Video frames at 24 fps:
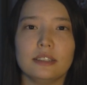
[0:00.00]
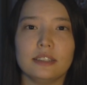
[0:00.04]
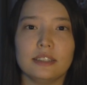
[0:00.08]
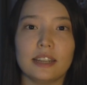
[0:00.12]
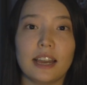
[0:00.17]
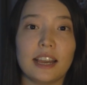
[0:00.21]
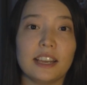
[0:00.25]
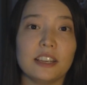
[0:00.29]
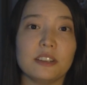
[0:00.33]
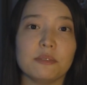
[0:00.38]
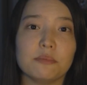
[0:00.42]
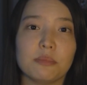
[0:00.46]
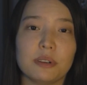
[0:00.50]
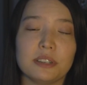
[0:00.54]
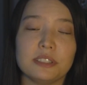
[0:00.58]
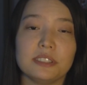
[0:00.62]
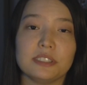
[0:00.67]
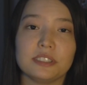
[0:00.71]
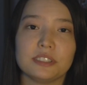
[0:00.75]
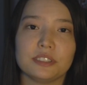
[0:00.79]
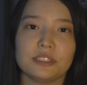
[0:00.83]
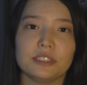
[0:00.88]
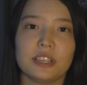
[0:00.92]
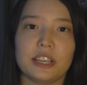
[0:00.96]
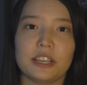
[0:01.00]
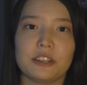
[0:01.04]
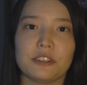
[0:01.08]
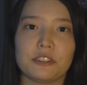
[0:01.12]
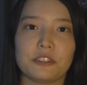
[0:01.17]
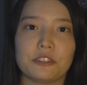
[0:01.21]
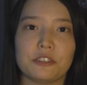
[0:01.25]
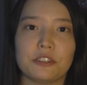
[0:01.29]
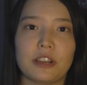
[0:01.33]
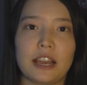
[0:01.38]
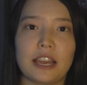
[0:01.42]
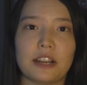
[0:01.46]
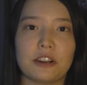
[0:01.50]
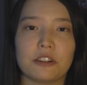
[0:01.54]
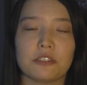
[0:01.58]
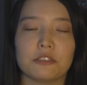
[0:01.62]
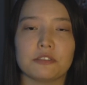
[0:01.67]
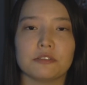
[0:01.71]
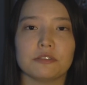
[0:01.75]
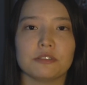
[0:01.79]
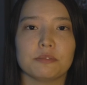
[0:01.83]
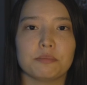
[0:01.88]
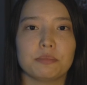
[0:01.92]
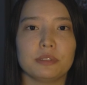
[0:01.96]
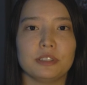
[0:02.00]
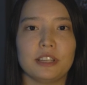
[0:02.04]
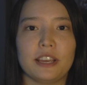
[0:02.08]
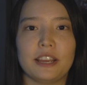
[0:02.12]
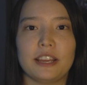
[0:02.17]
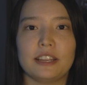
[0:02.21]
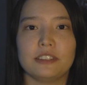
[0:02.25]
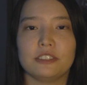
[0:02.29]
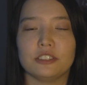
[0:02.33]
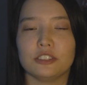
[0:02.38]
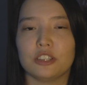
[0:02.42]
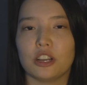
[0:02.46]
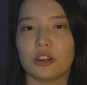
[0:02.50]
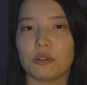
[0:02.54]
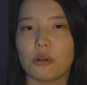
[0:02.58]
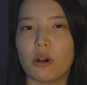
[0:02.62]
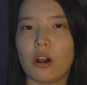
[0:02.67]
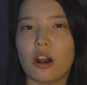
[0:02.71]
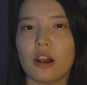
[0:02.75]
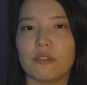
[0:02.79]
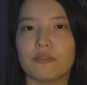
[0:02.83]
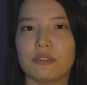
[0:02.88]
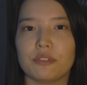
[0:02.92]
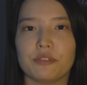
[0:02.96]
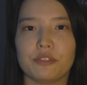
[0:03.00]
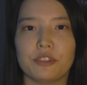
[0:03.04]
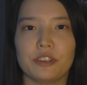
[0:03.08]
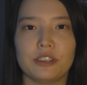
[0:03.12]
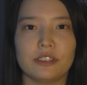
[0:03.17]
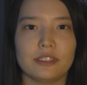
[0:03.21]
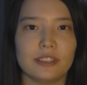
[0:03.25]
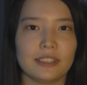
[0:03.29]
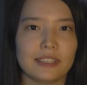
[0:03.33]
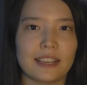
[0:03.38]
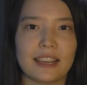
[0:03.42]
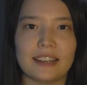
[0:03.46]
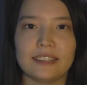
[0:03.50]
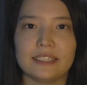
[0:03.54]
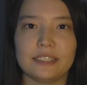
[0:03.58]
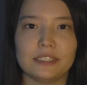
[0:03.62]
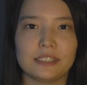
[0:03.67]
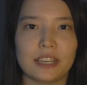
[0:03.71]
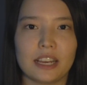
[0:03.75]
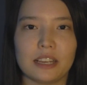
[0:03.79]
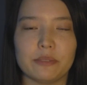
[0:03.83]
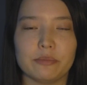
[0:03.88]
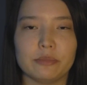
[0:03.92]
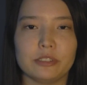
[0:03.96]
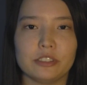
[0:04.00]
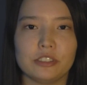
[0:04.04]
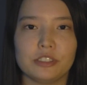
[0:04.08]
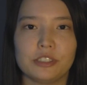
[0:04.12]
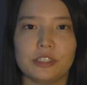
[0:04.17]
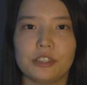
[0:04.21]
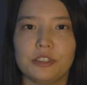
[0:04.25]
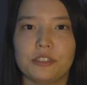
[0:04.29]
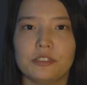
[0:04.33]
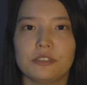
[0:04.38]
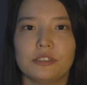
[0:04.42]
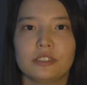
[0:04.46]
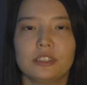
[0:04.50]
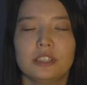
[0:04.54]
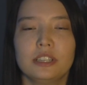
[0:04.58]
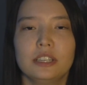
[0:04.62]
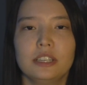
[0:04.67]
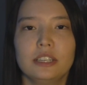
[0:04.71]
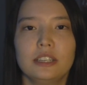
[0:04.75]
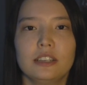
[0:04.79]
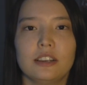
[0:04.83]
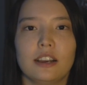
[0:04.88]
9 months later, I don't plan to go off of it like anytime soon.